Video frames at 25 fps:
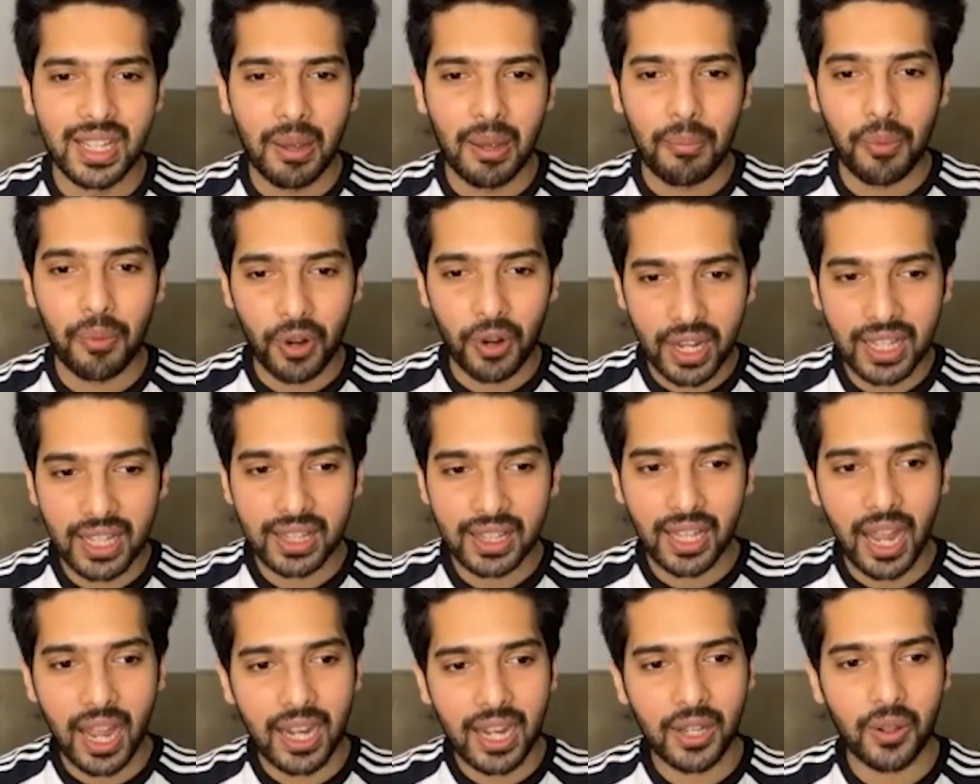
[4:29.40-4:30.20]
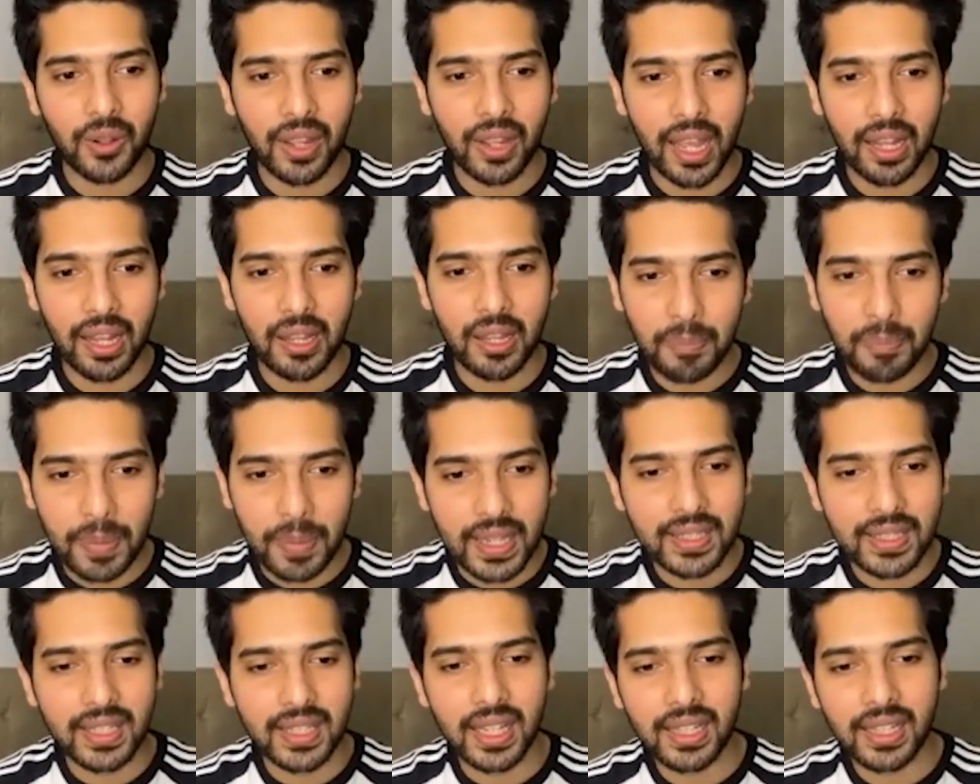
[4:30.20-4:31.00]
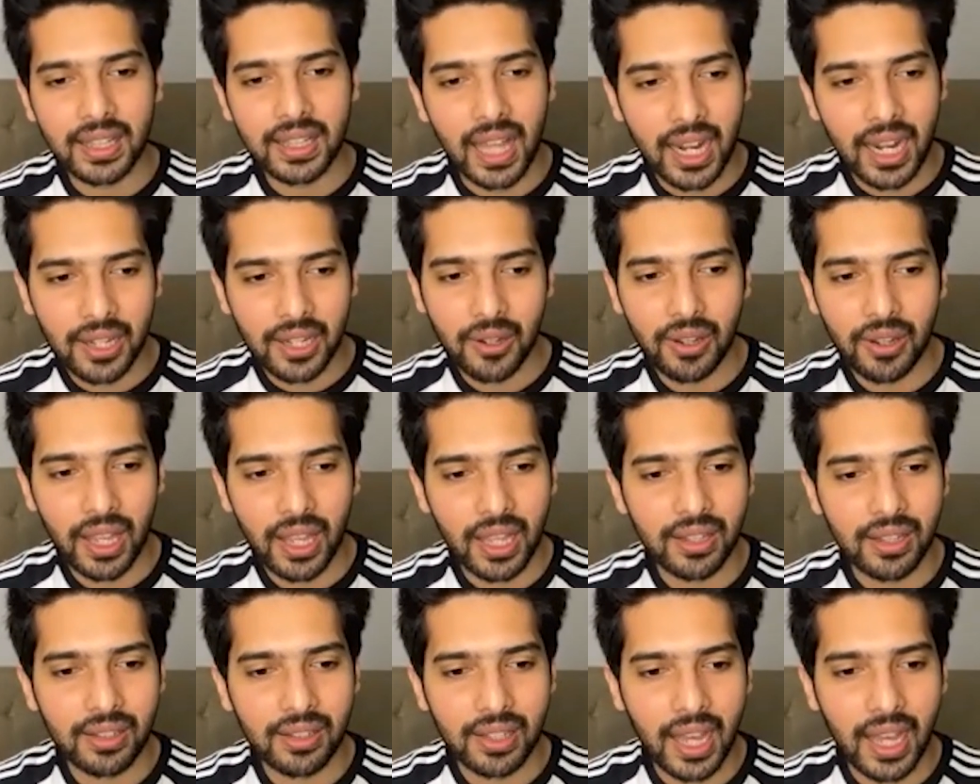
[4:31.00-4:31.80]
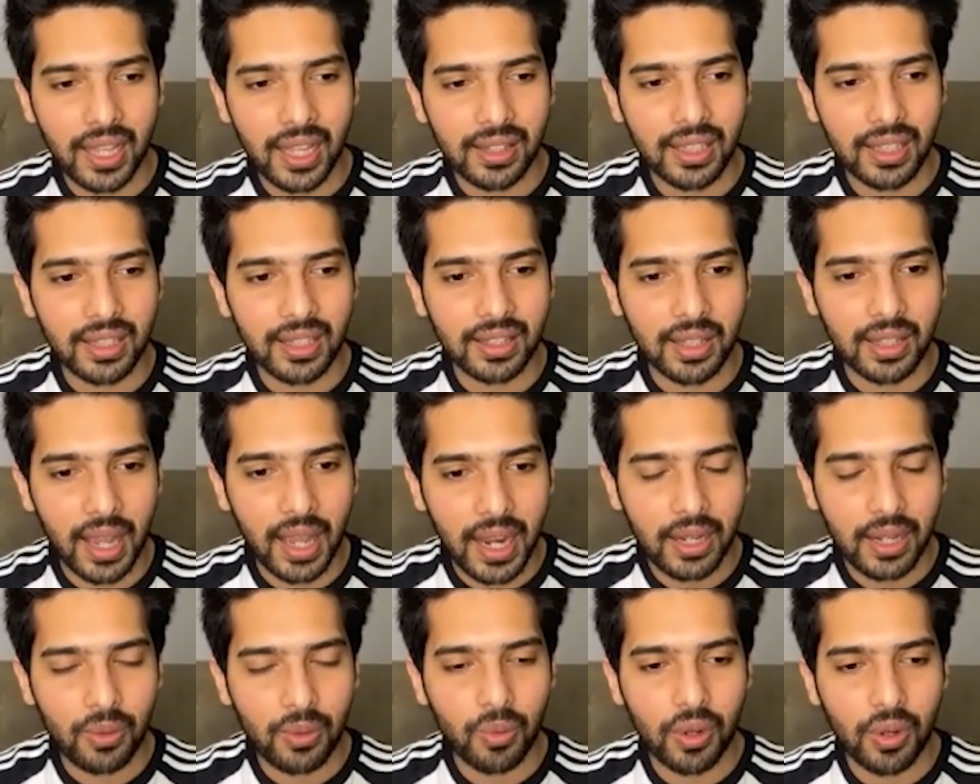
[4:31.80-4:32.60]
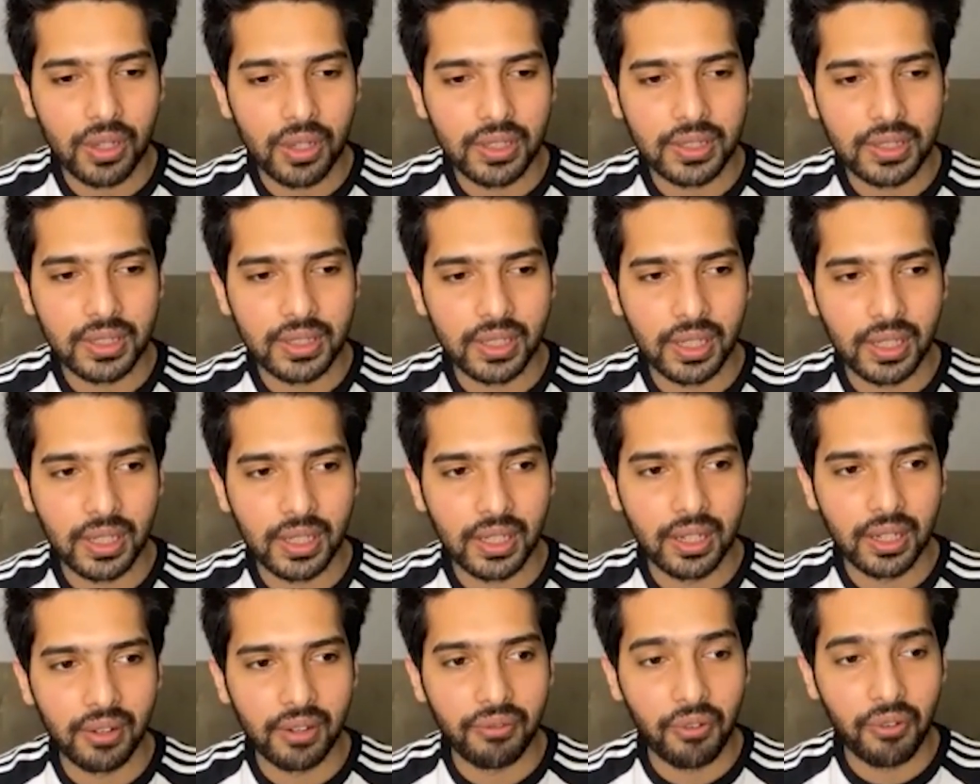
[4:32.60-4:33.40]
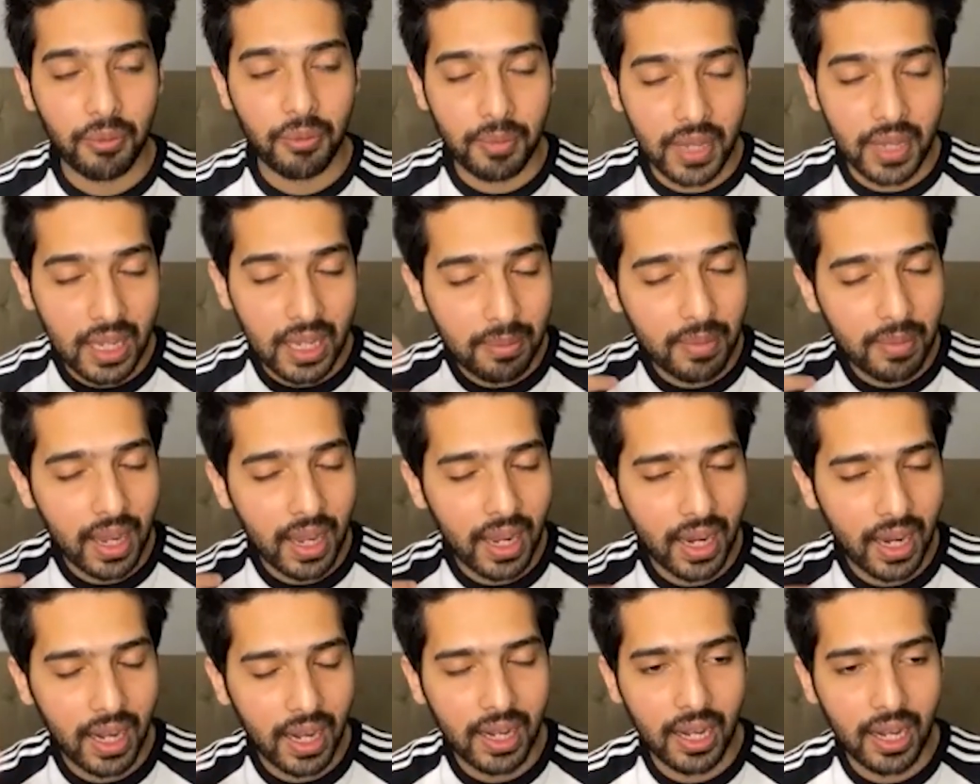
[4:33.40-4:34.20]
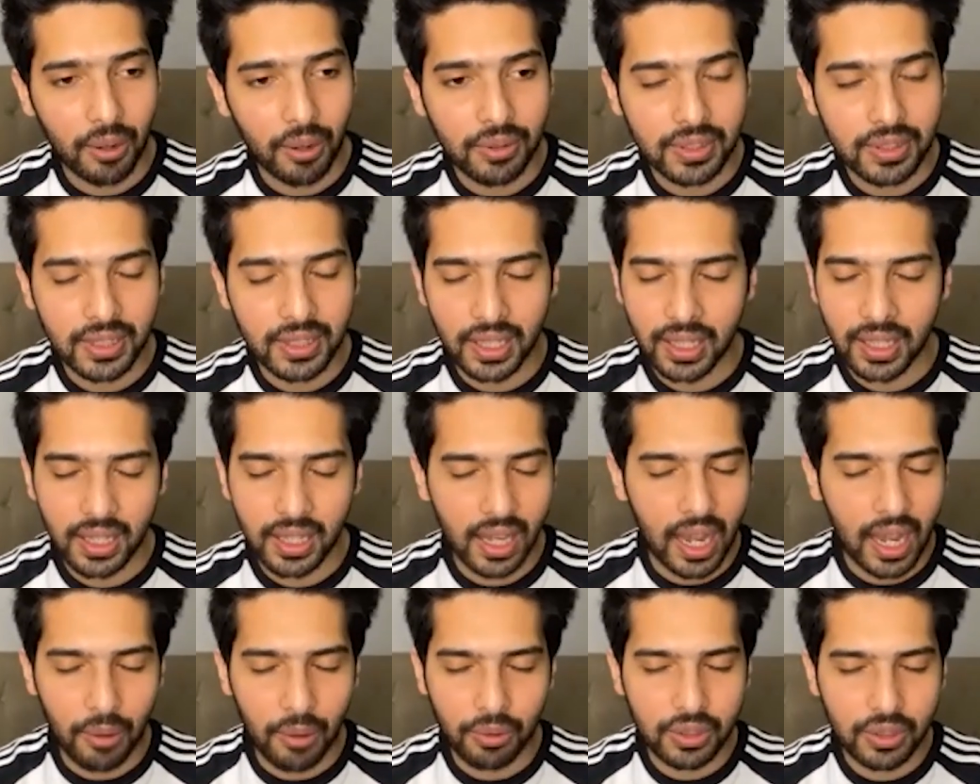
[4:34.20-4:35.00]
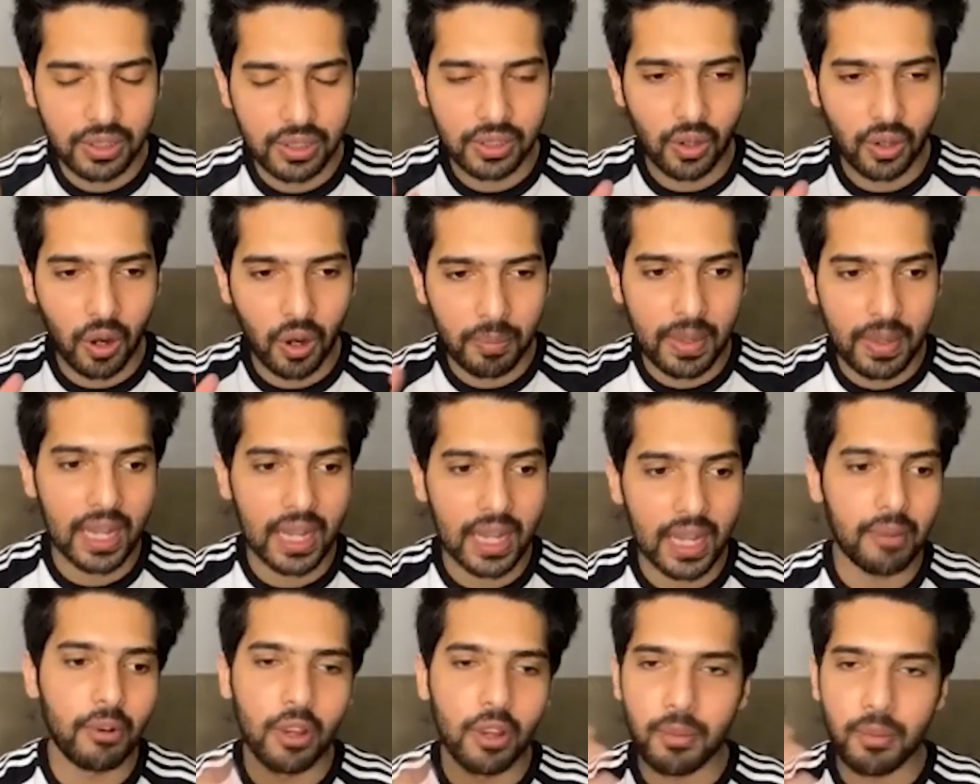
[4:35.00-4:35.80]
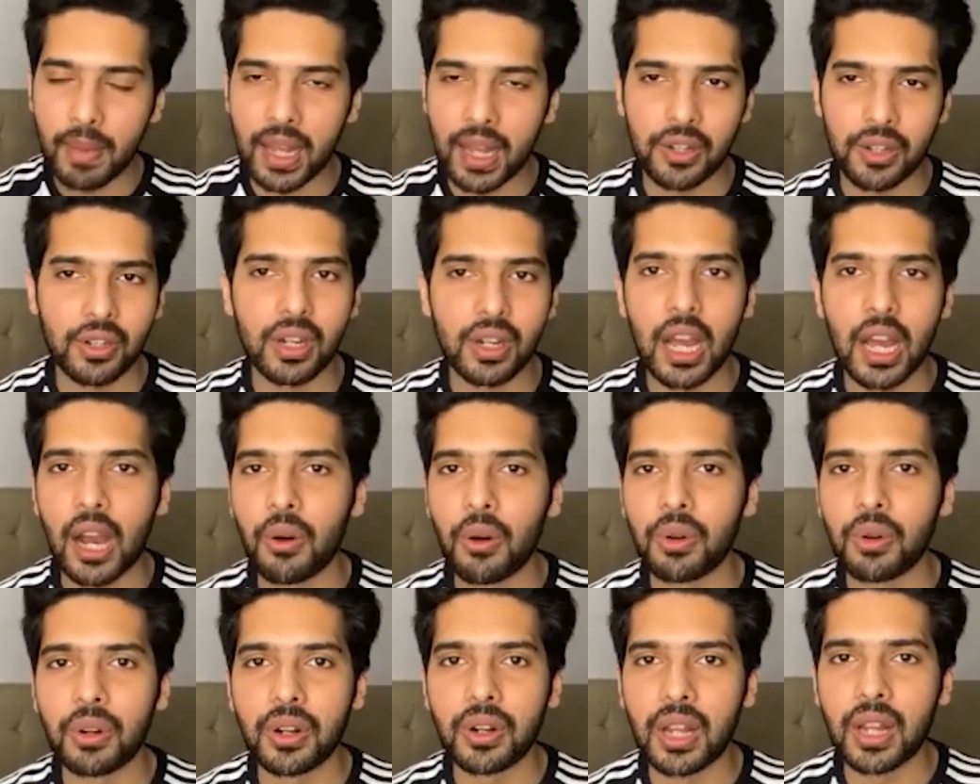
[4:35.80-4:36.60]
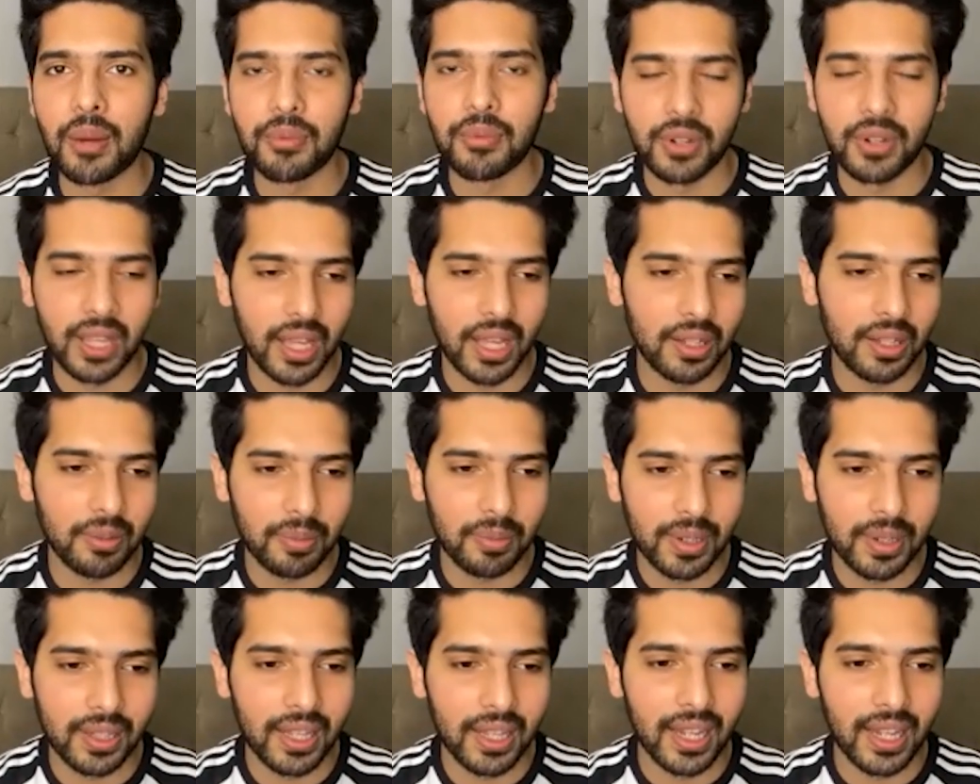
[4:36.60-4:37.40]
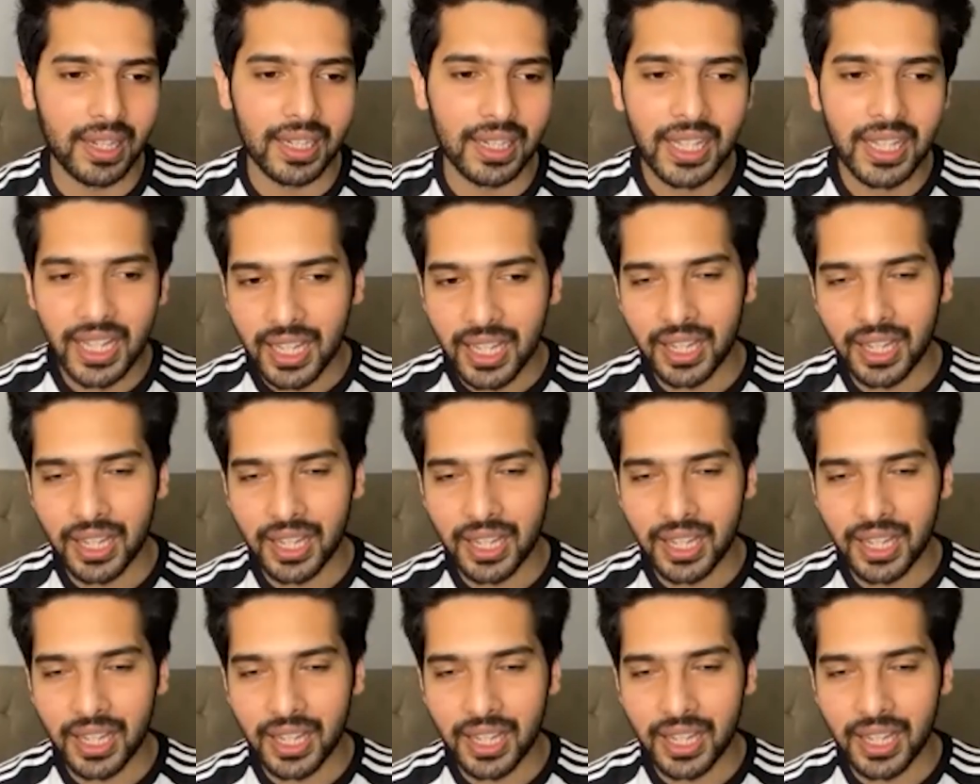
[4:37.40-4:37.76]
putting that together, piecing that together, I think that was uh, for me in my head. I was thinking I was not being able to imagine how it would come together. But then yeah.